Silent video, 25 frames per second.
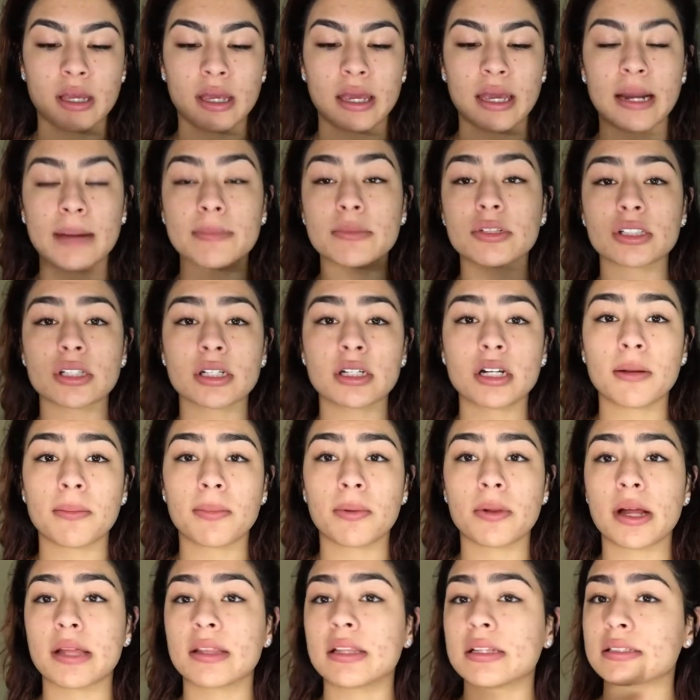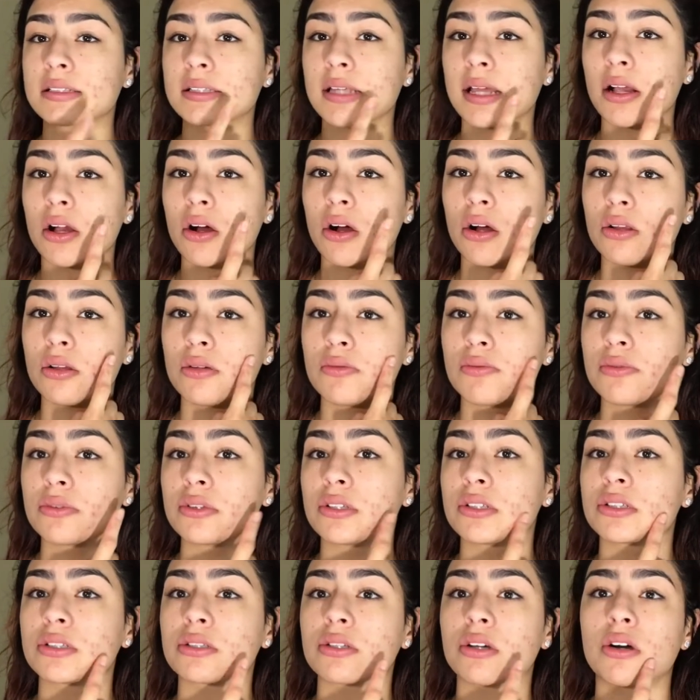And I'm just going to apply this like all over
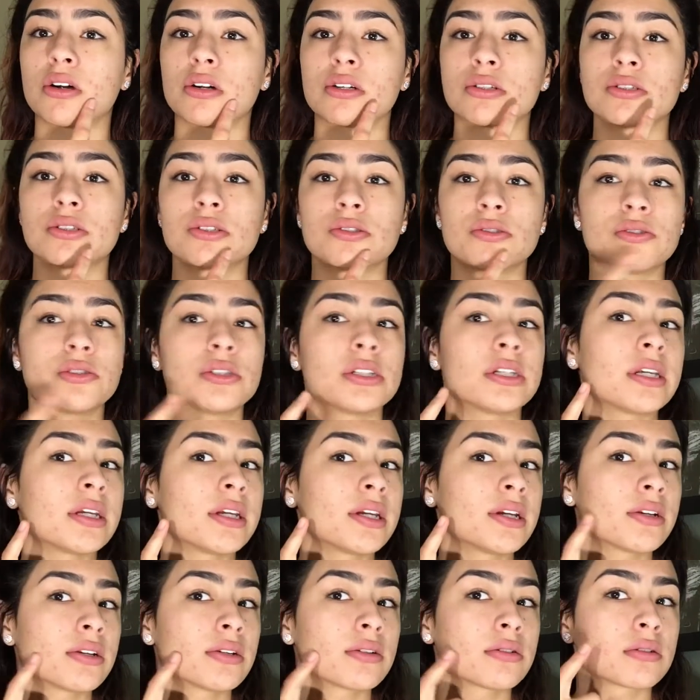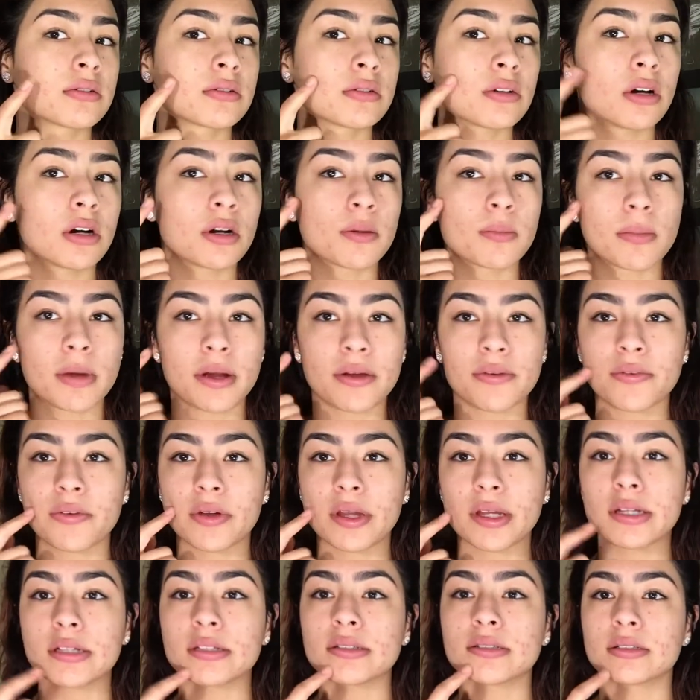the scars you see here on my
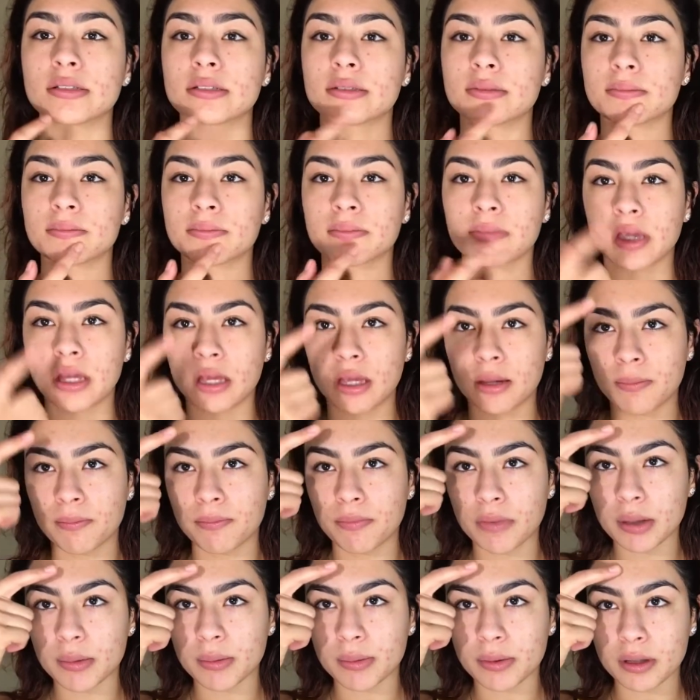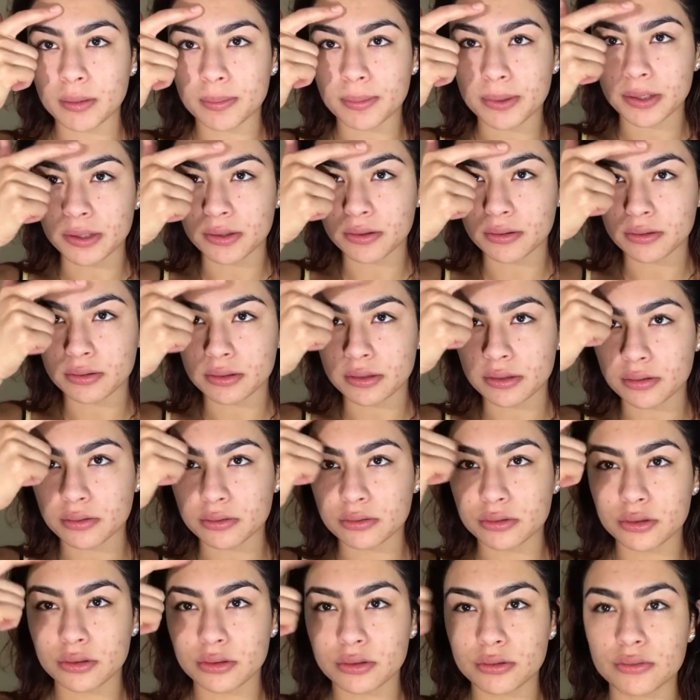face. Maybe up here a little
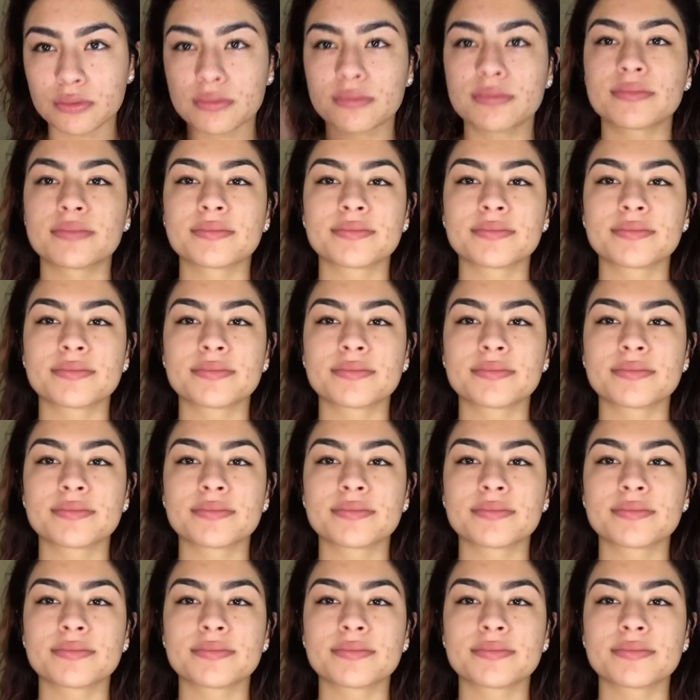too.